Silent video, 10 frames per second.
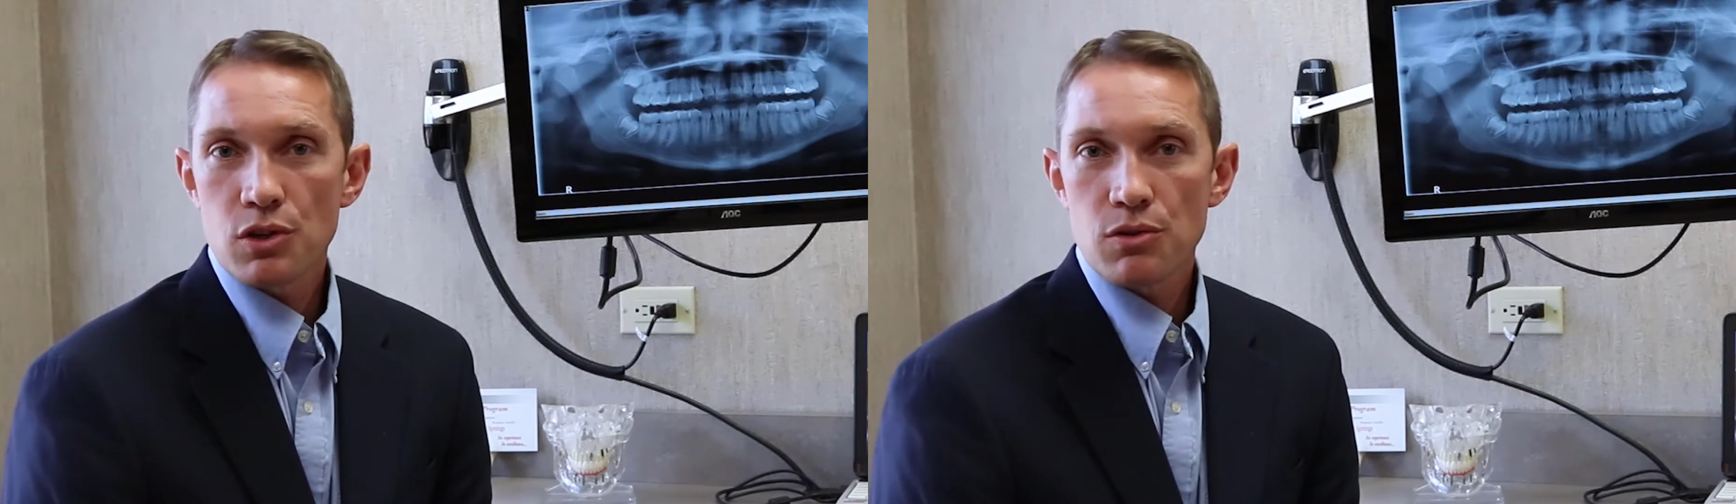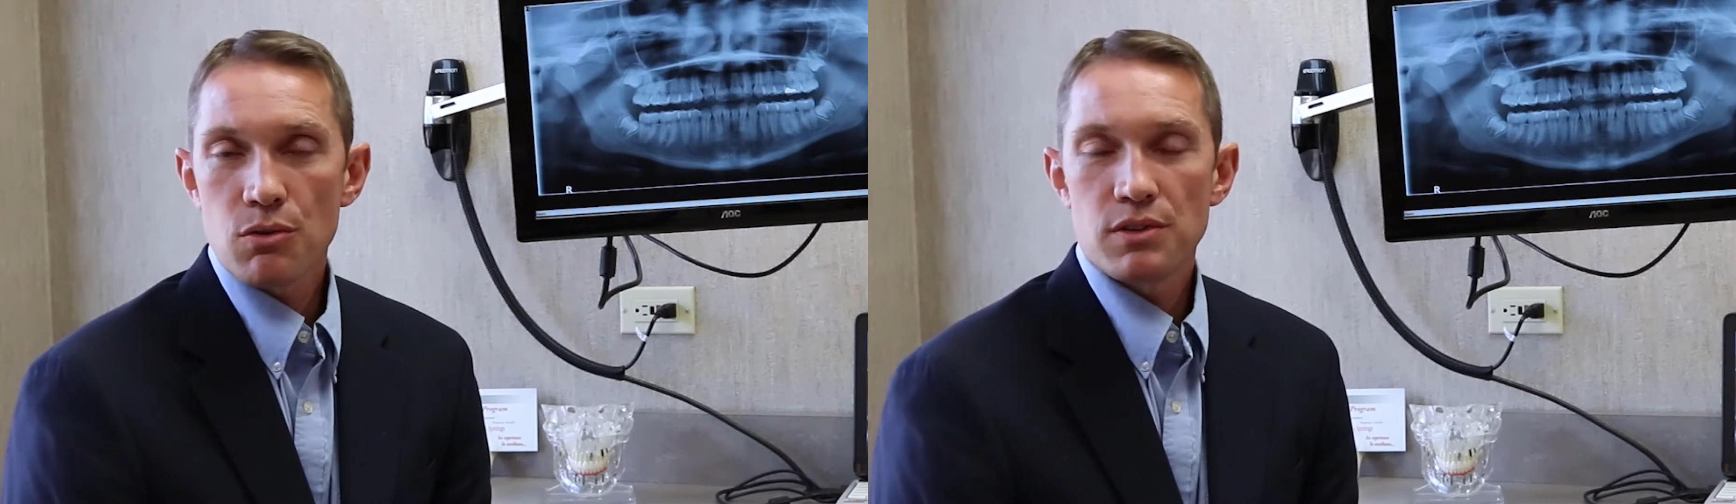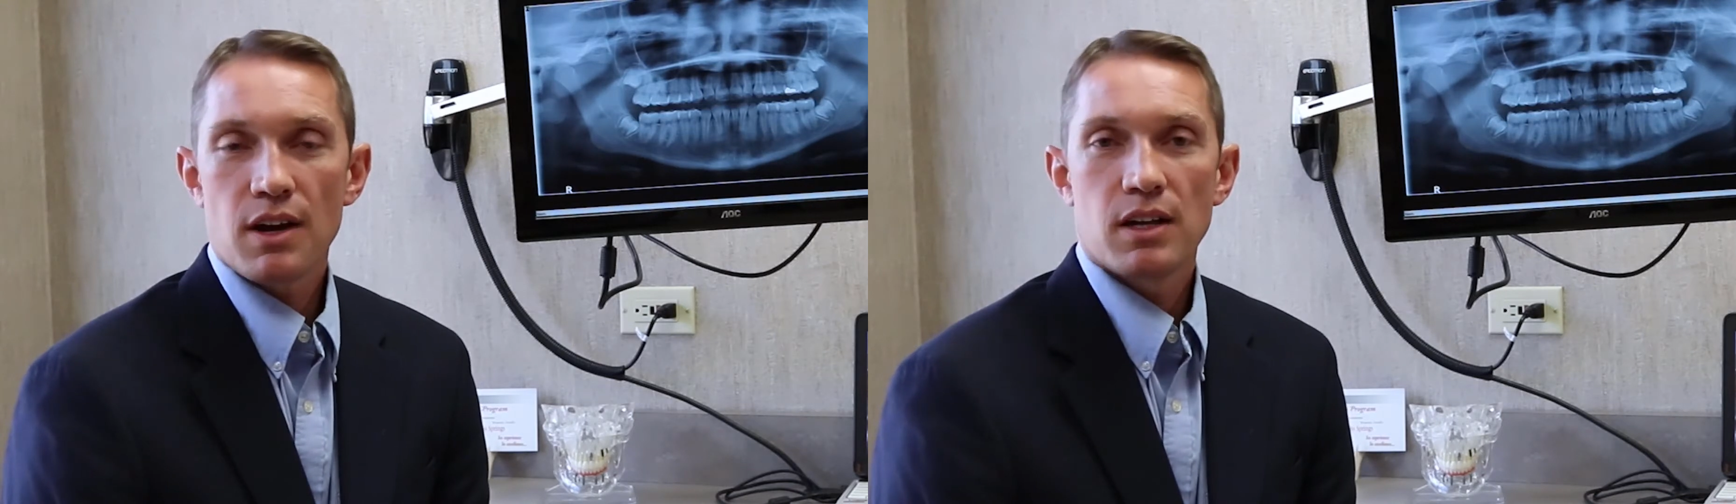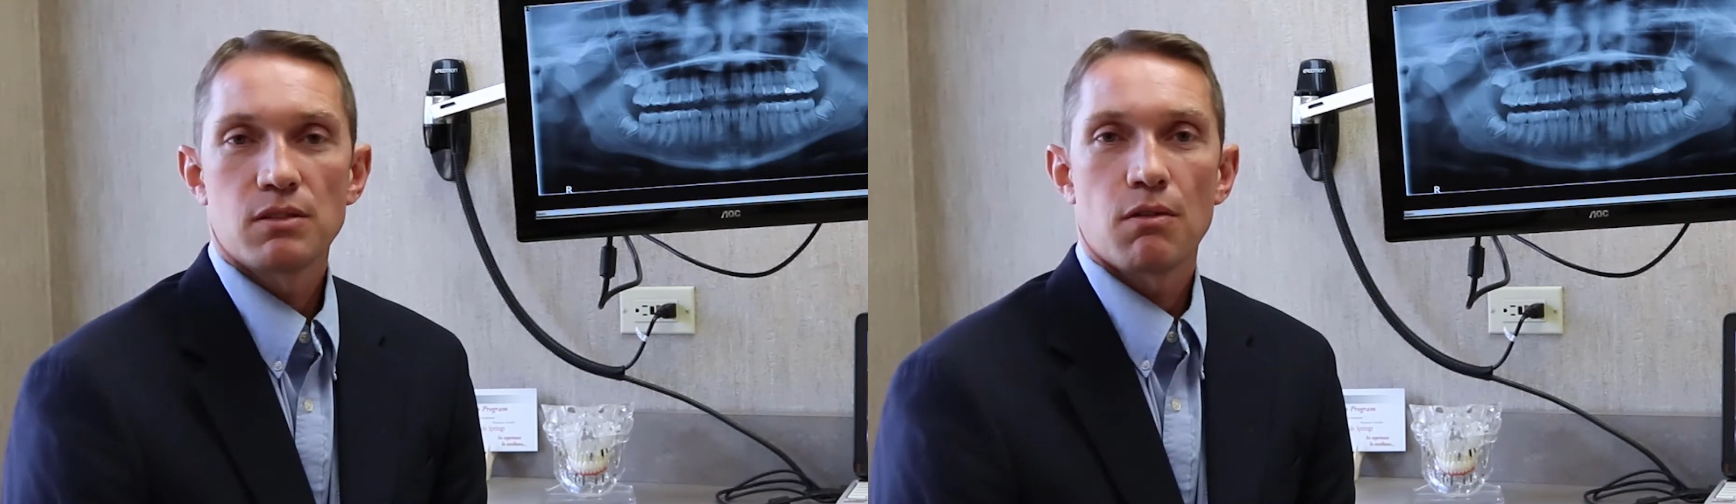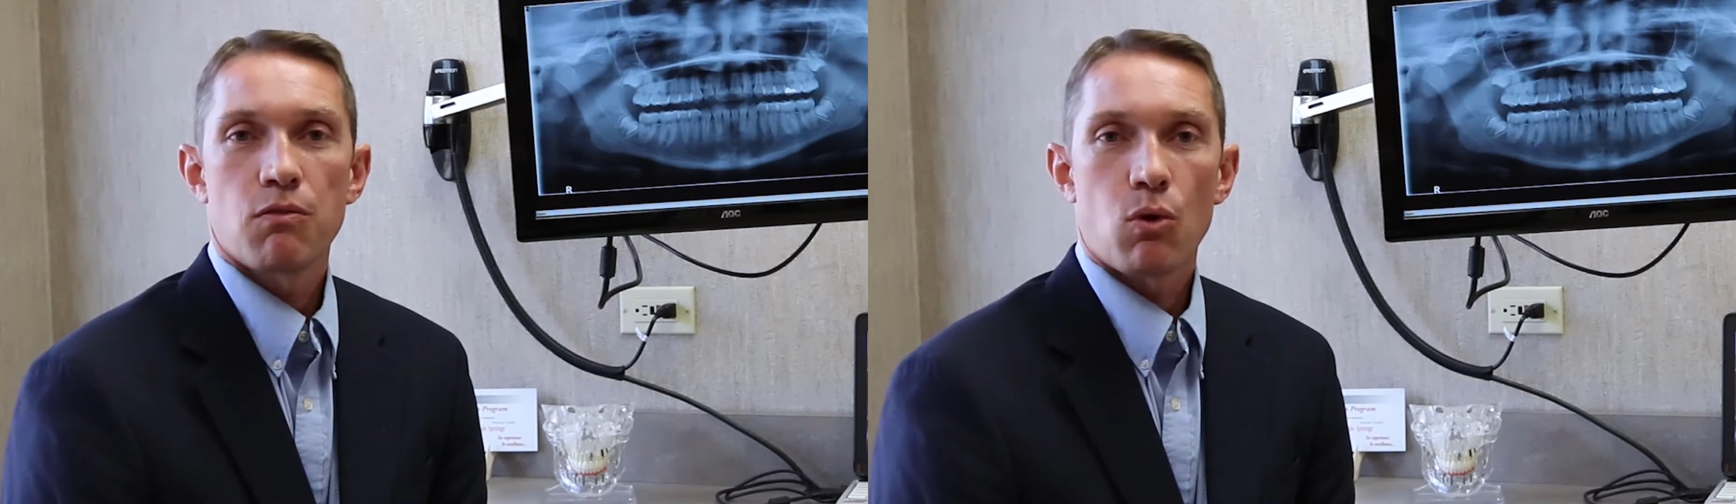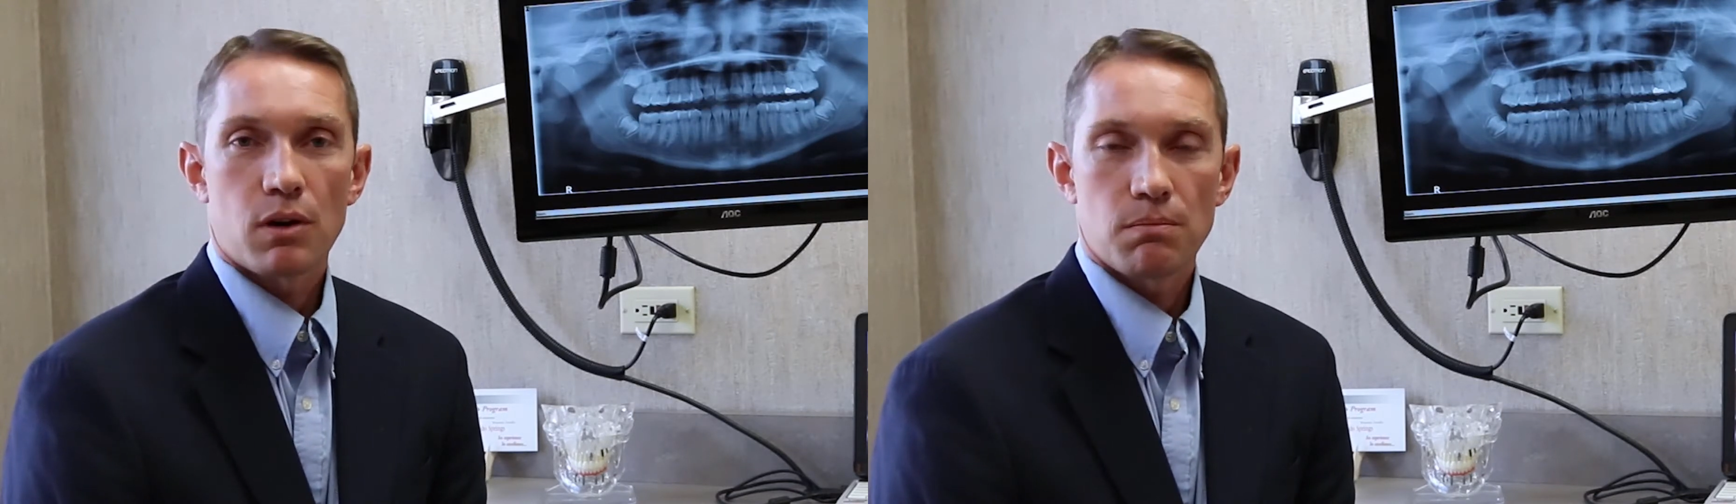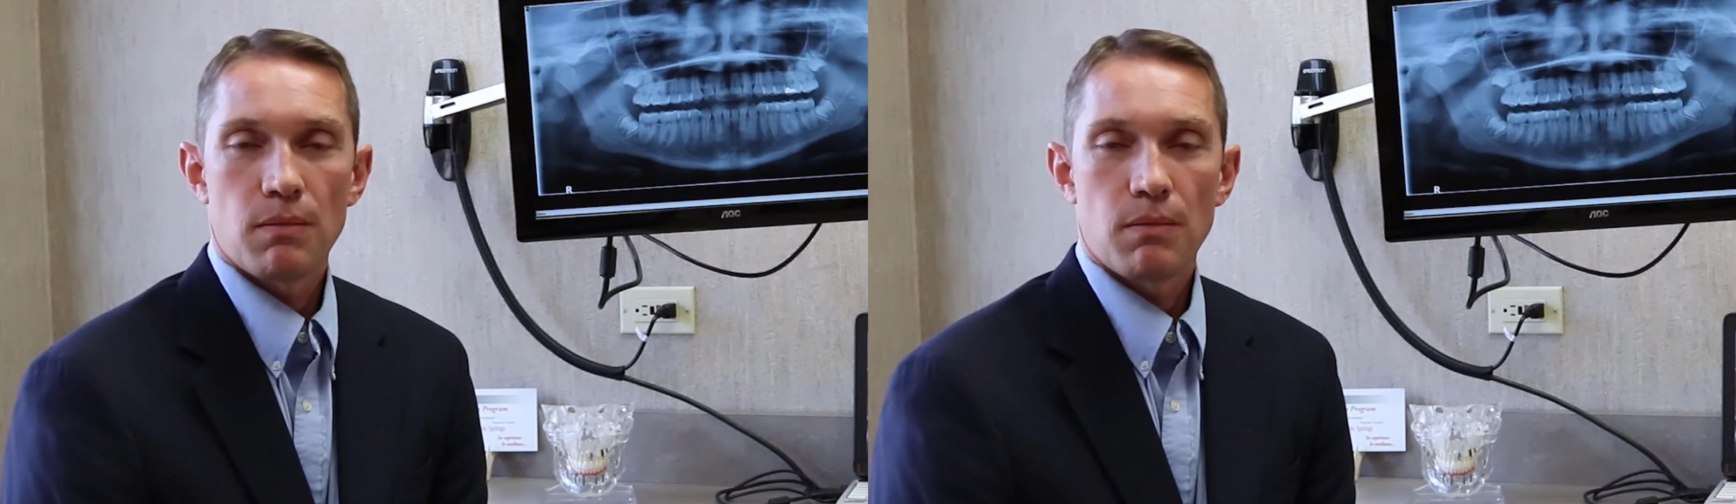it through the tines of a fork,